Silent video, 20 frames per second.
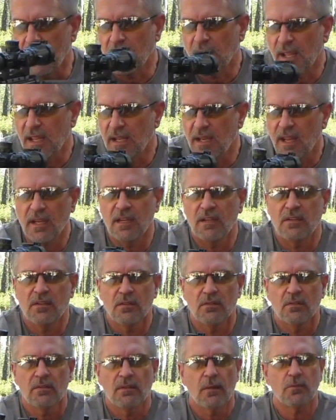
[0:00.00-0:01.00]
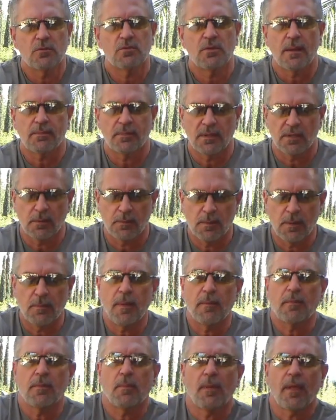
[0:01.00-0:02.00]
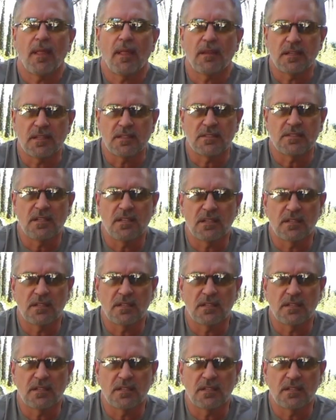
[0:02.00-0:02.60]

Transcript: 882. That one dropped a little bit. Maybe the pellet didn't seed